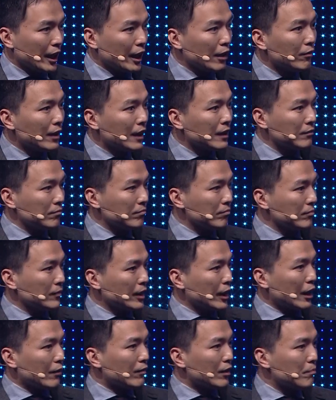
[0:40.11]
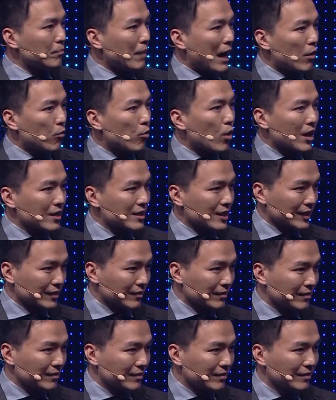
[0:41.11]
even given by
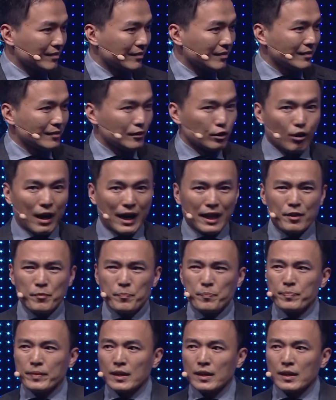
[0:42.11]
Watson, right?